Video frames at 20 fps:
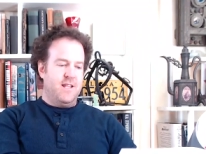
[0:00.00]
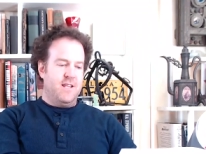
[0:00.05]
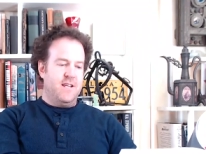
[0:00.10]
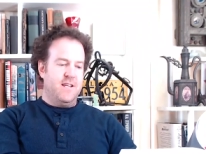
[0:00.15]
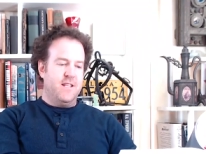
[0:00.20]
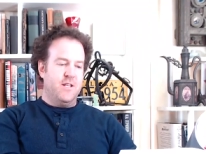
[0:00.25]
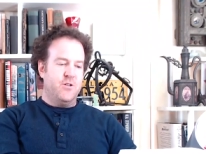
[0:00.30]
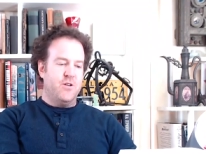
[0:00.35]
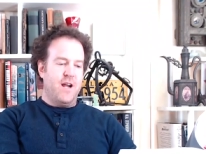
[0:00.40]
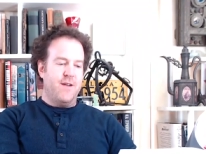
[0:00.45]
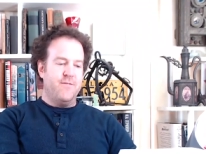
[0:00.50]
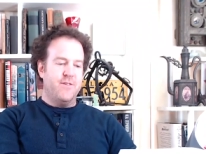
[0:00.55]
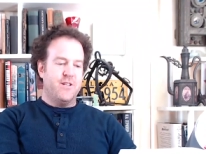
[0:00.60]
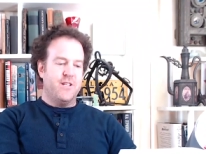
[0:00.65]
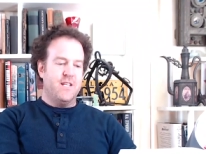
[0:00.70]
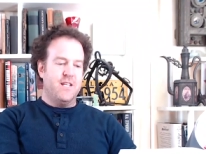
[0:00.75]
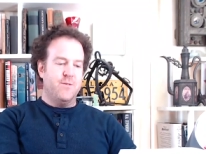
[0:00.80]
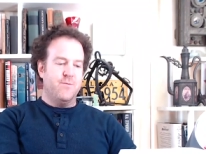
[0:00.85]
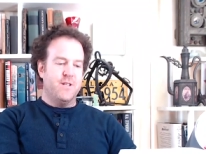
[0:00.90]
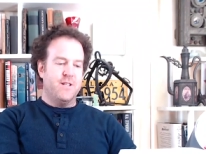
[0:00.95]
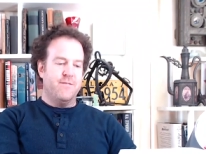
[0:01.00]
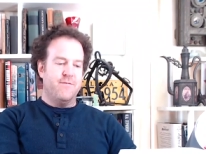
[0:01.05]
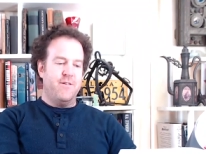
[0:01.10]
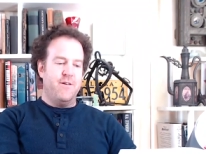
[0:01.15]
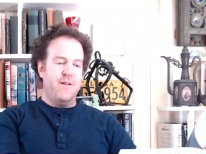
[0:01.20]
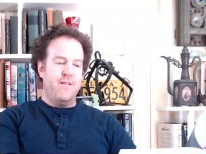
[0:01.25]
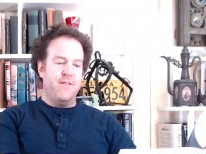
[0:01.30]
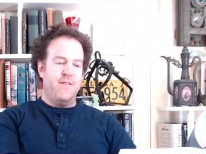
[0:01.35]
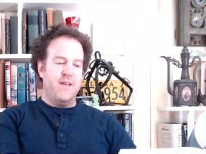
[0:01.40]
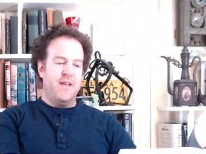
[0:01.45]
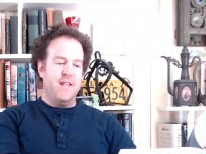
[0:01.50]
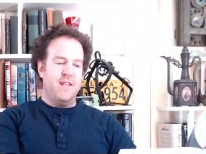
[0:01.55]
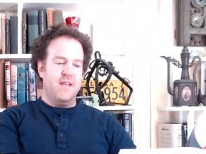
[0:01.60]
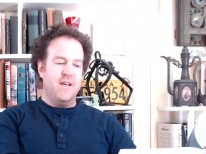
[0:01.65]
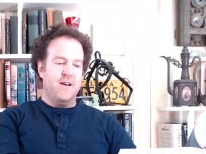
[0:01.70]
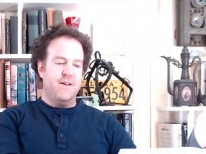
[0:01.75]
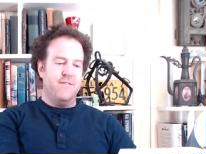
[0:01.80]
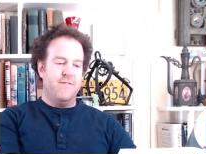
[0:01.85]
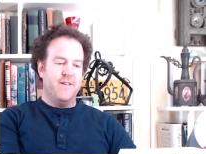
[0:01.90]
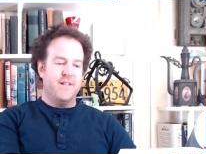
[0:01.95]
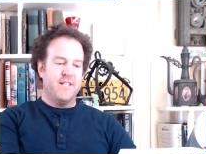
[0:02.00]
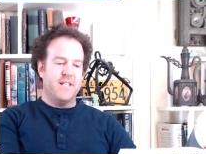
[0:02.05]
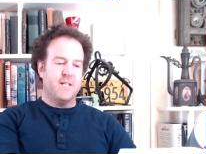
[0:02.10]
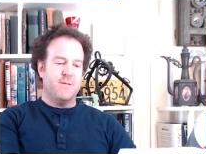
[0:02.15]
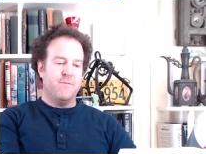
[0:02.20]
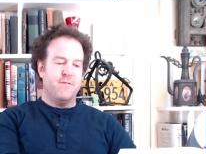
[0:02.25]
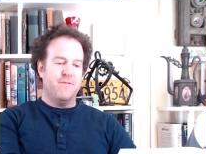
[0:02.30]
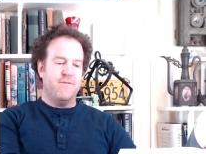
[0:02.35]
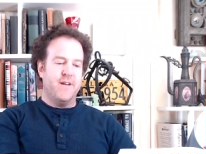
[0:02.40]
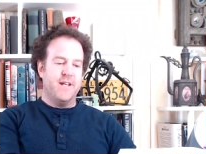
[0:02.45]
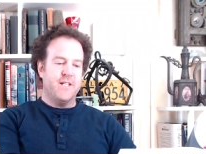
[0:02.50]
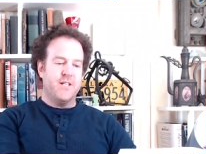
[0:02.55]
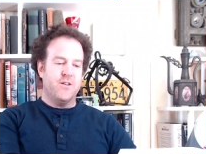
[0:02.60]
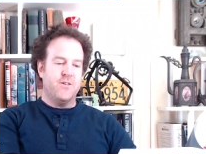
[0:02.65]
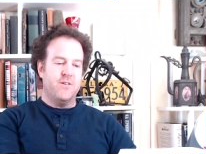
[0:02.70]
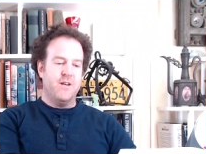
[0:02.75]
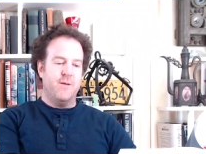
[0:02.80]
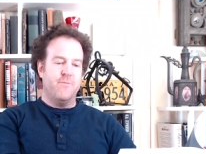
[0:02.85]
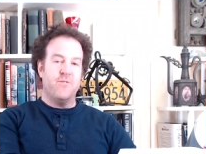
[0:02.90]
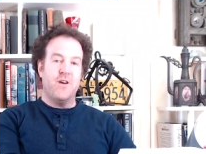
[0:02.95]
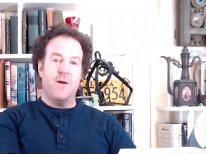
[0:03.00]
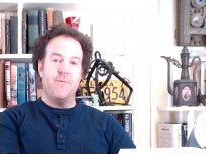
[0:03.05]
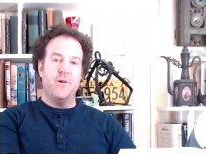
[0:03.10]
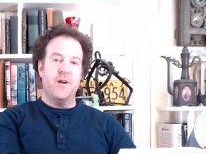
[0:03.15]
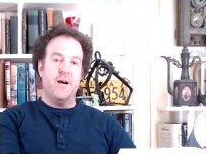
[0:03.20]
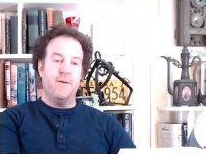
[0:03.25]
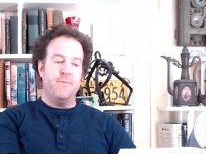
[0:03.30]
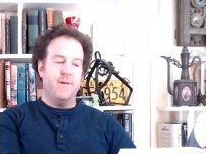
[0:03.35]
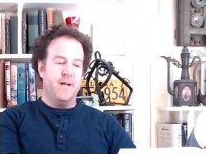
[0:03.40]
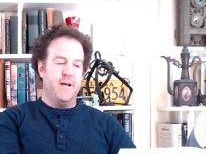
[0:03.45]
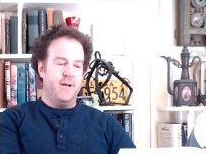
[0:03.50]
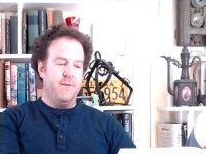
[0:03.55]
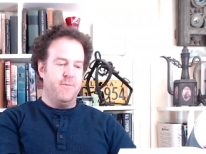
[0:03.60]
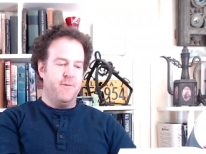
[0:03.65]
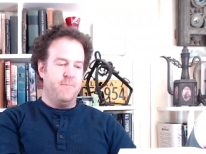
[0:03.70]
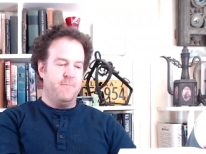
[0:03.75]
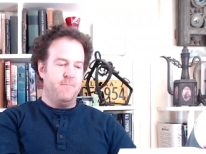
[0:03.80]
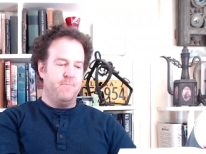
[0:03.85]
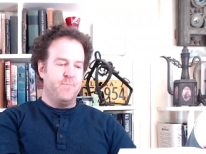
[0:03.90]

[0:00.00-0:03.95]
In the driver's seat was a very thin young physics professor named Robert Oppenheimer.